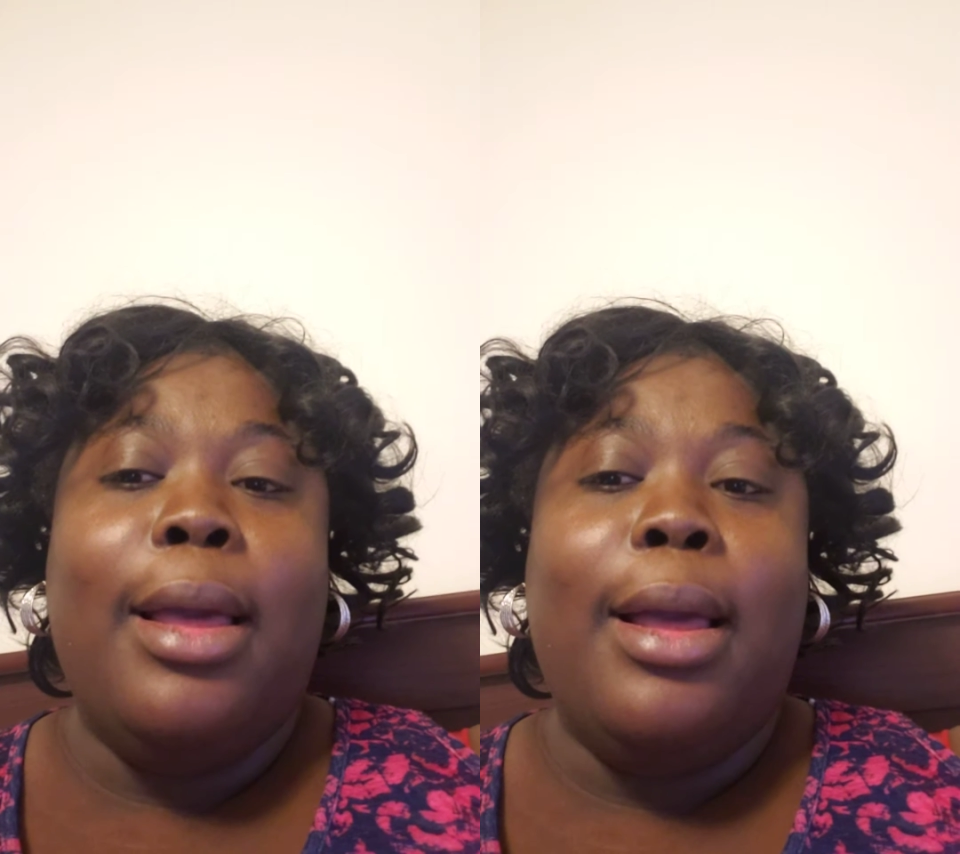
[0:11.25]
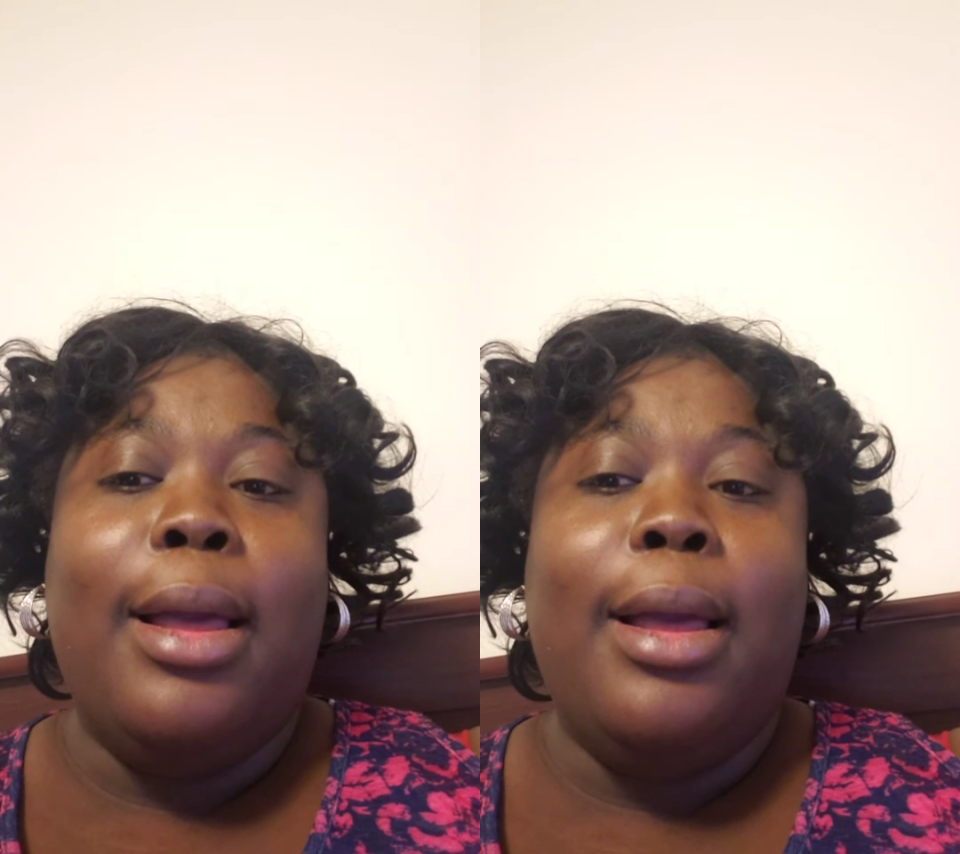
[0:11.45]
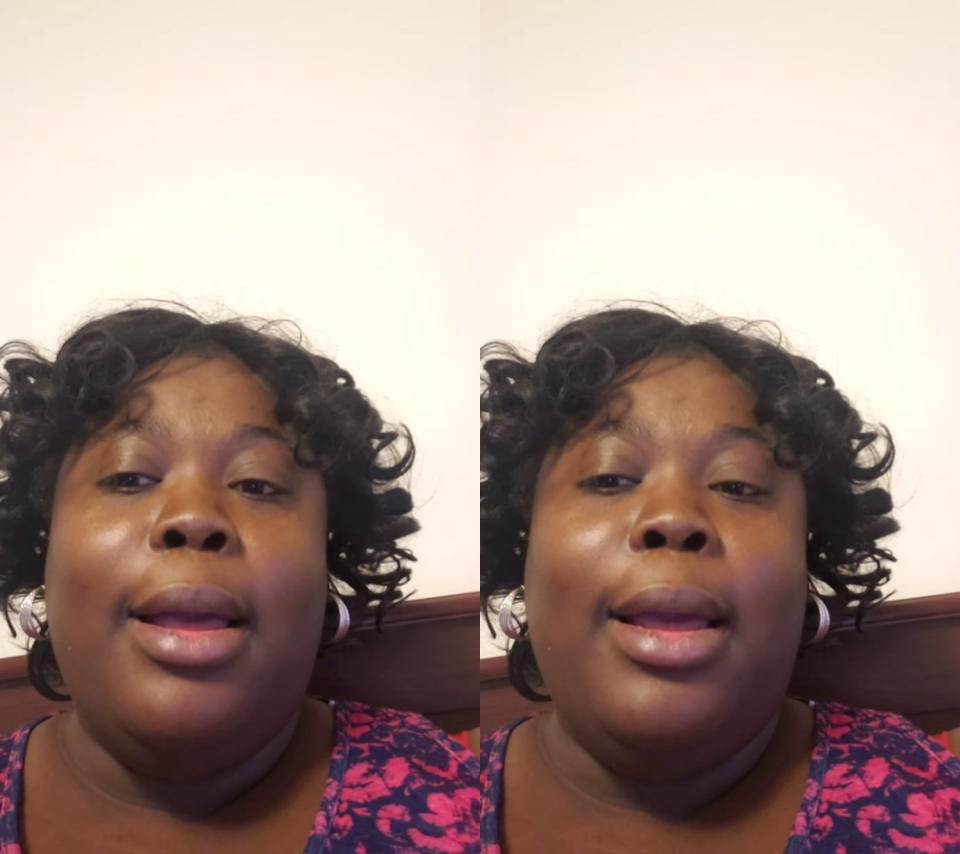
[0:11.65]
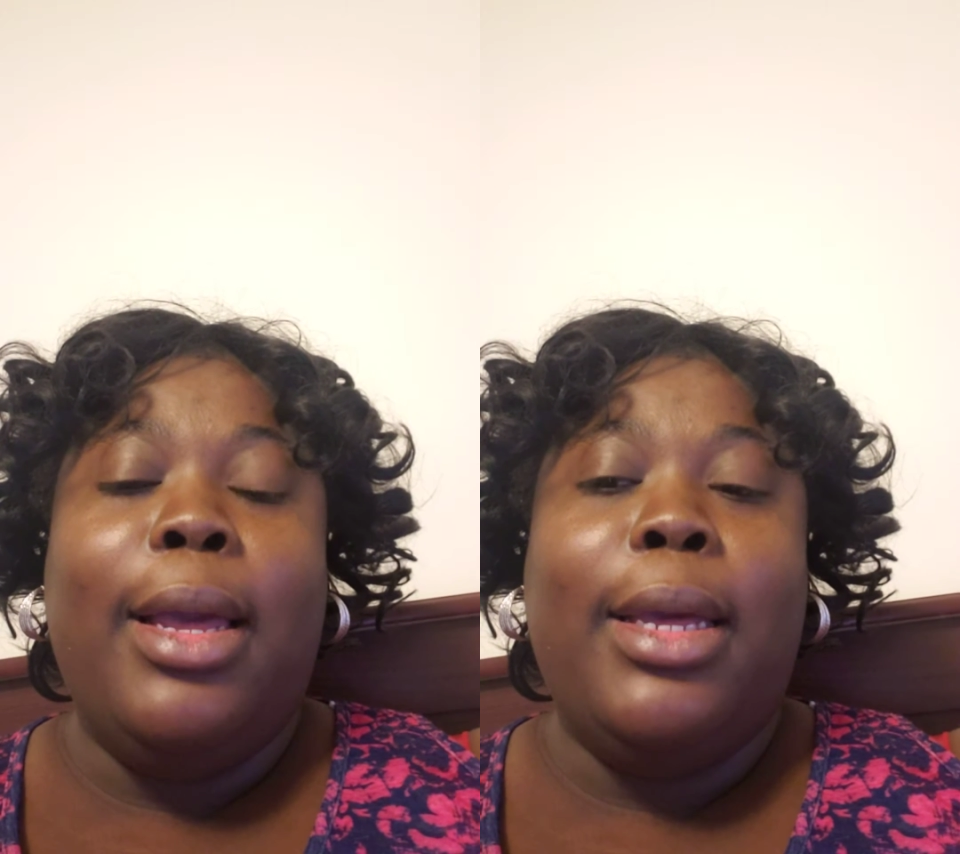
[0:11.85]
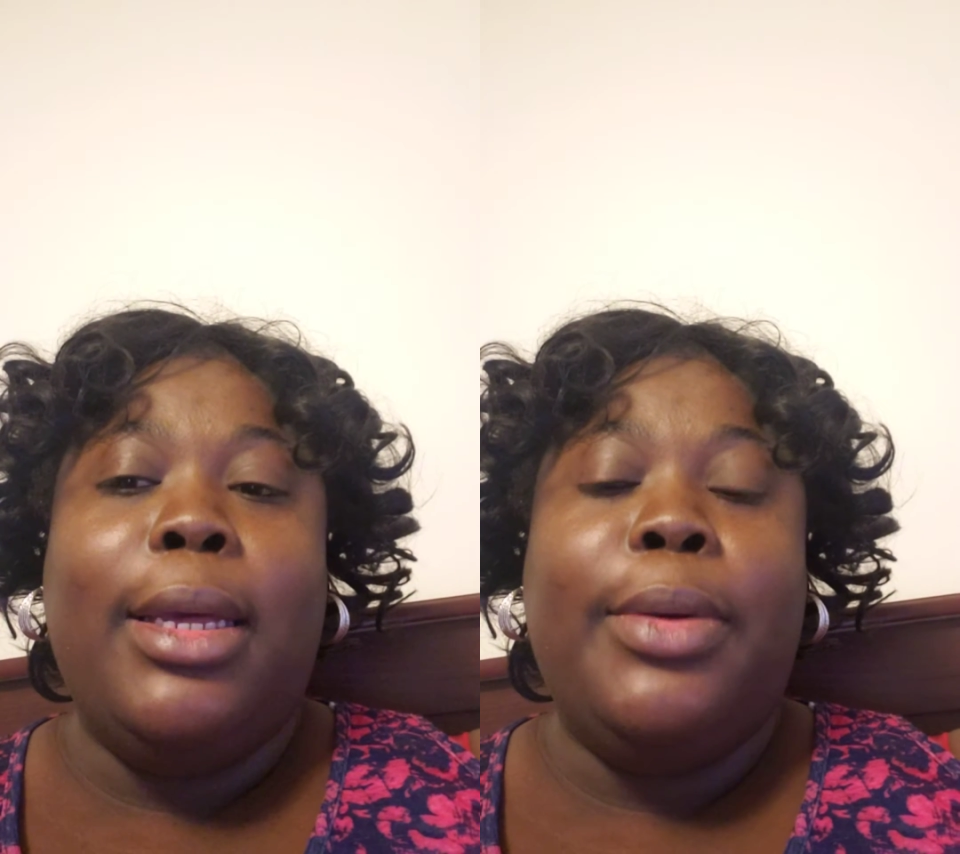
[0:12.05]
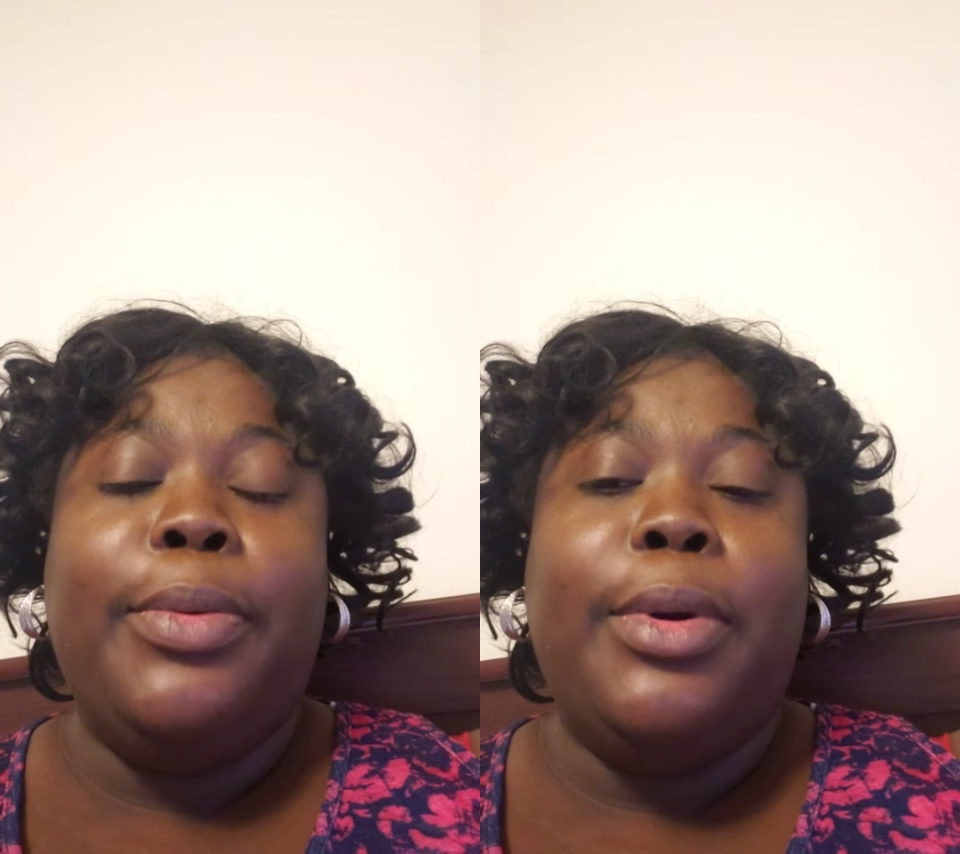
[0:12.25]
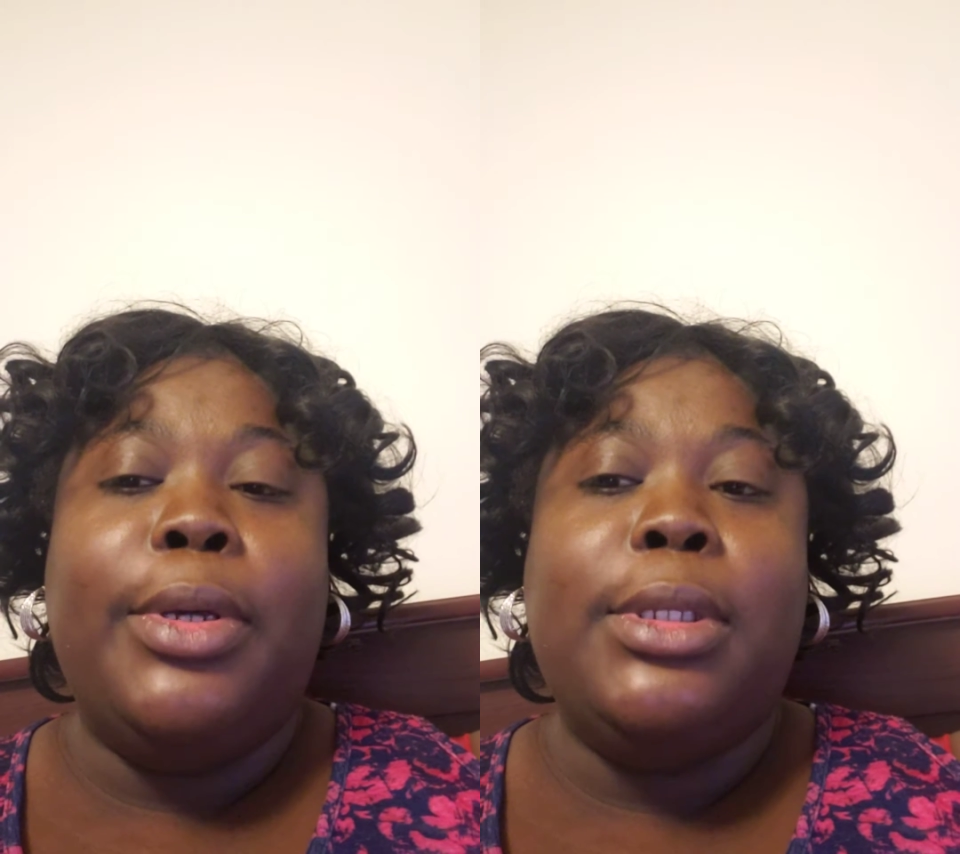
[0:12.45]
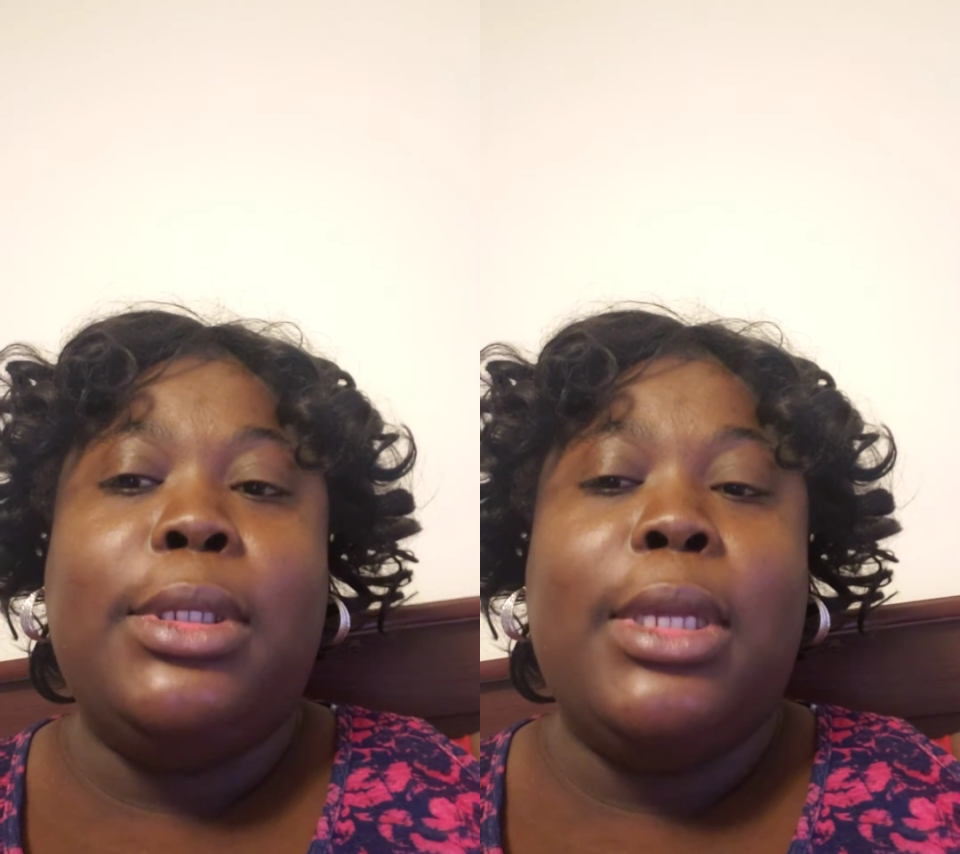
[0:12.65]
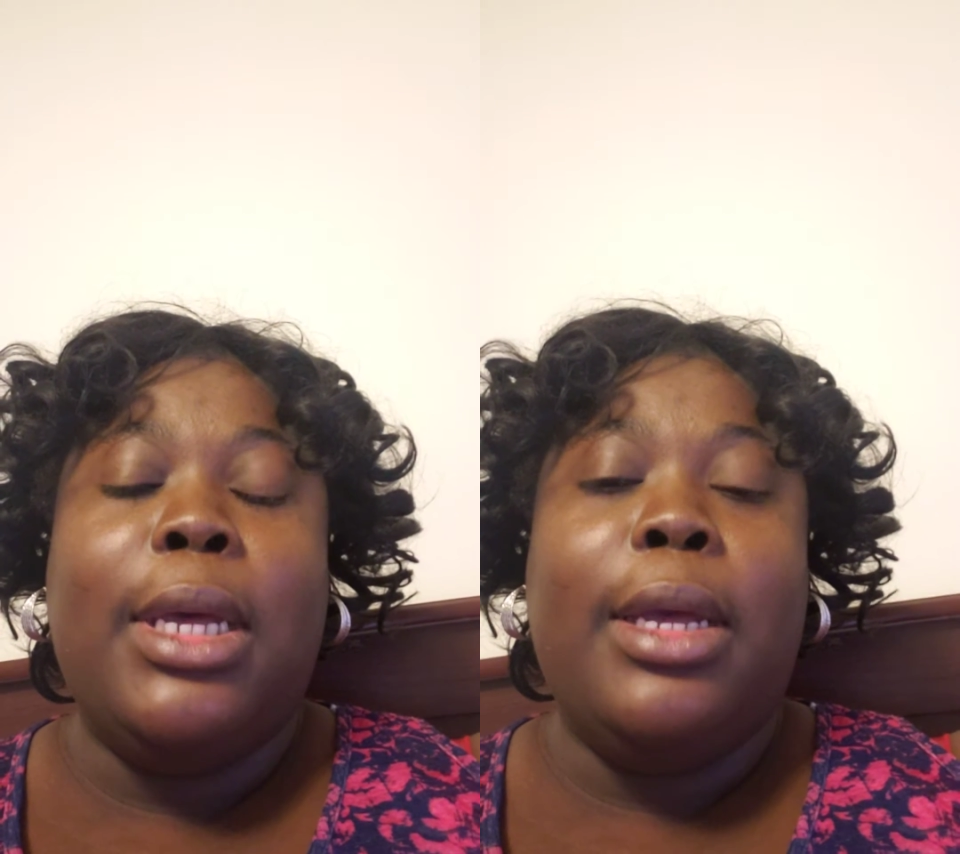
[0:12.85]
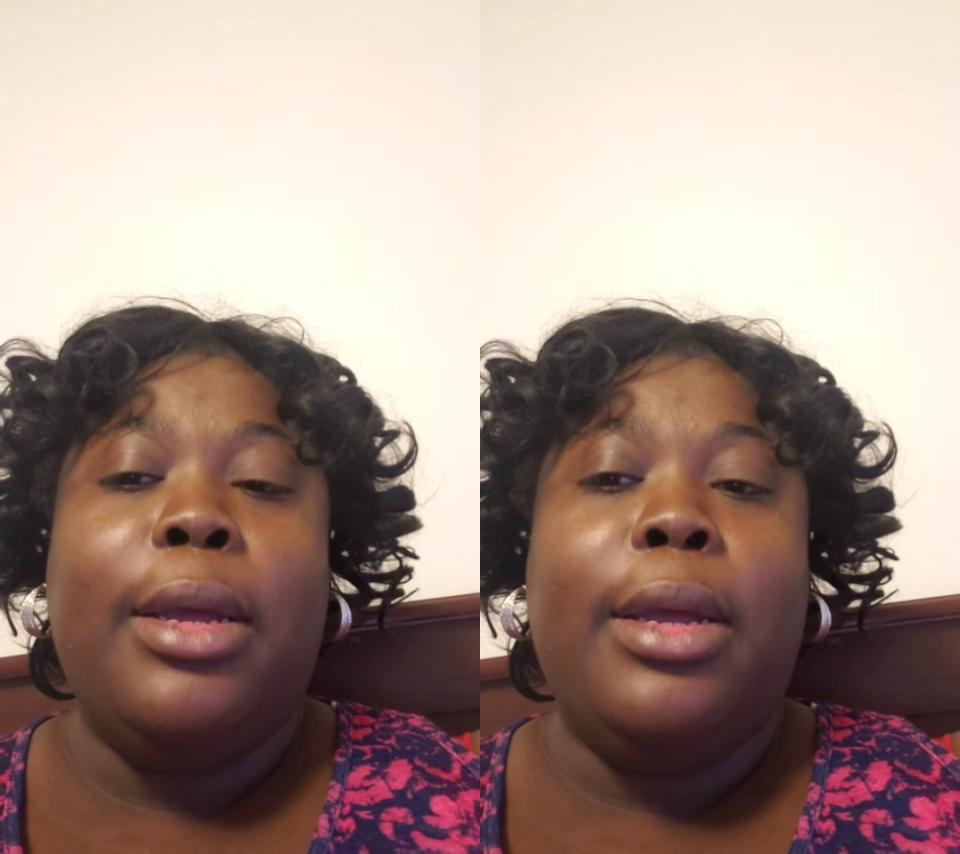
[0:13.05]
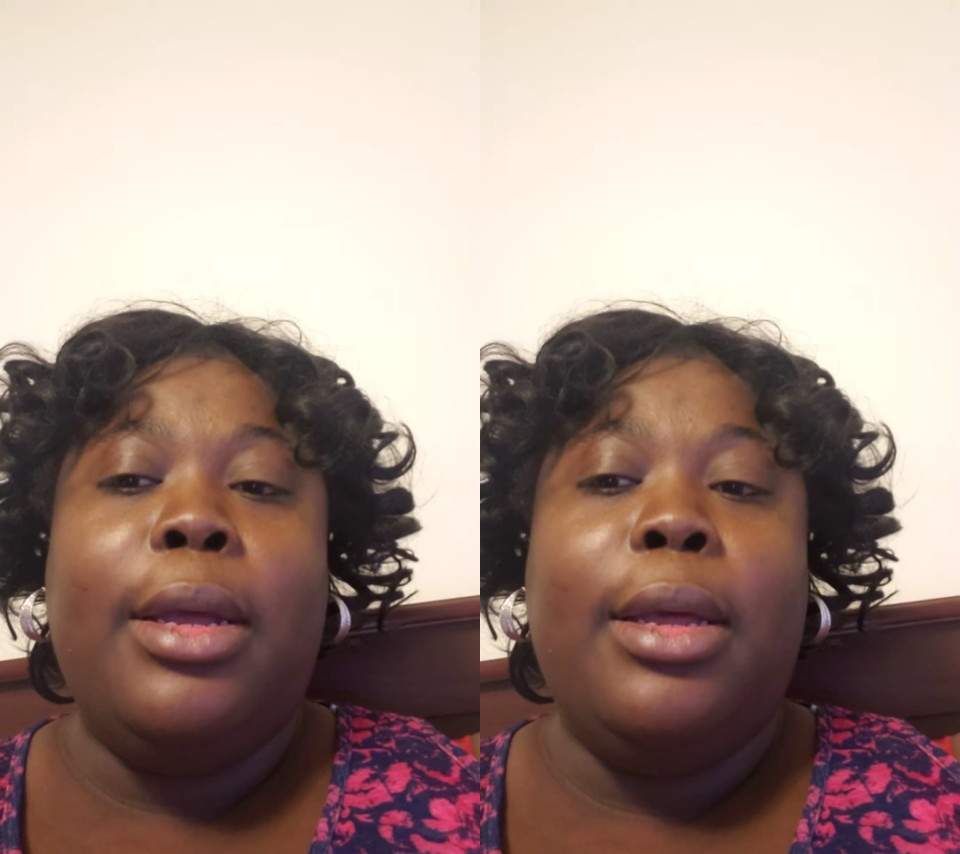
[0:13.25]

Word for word: I was uh,